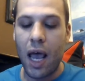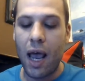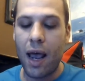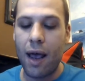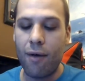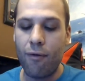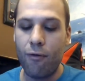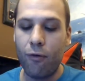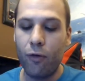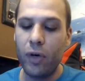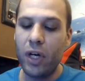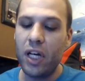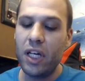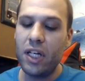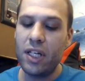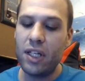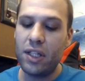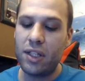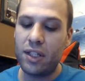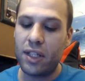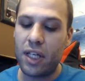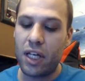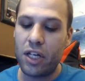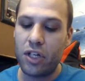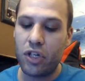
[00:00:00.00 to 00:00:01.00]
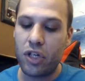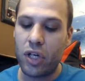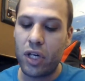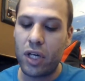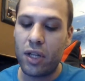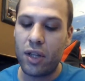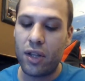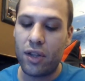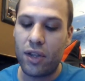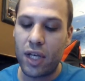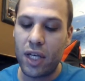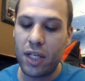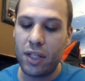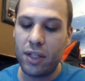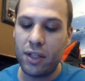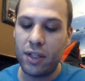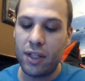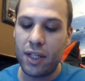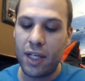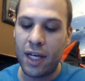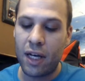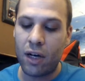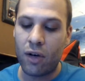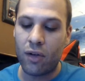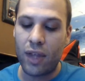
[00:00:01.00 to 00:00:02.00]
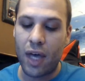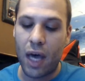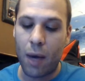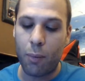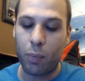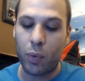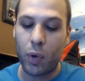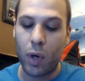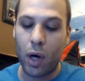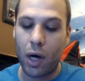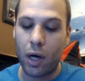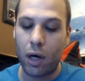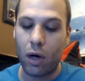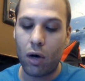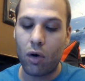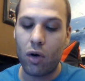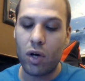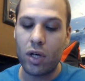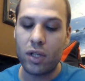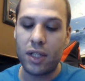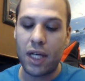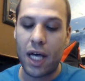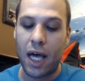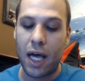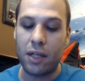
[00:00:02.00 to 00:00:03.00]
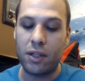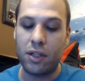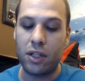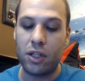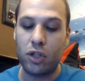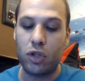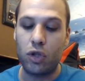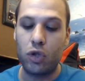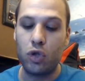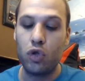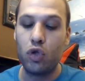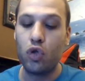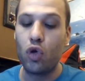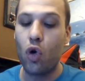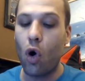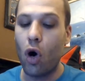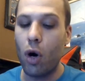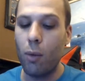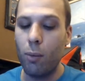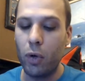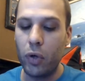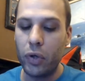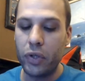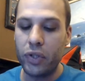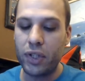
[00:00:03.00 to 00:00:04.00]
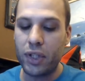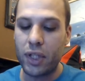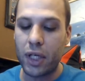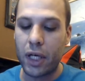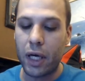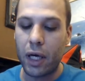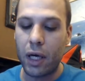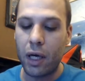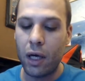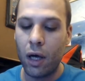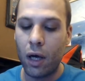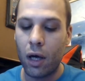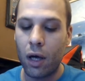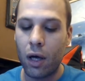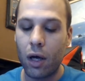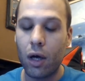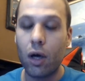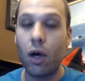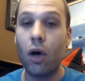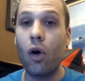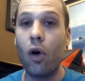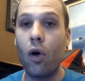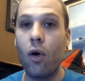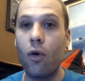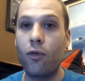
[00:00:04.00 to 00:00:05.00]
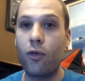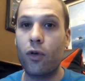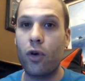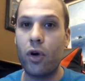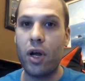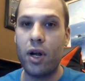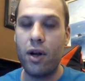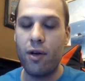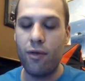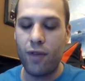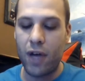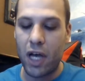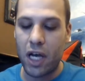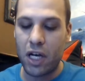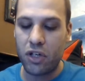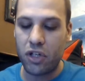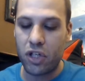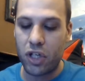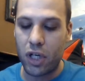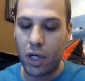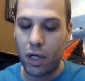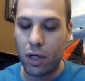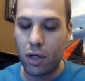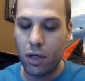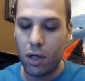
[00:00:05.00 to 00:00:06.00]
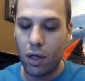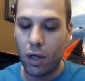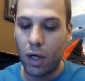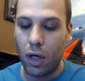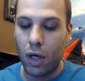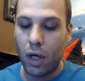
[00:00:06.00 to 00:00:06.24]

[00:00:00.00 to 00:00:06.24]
Every decision this year that prioritizes normalcy over innovation,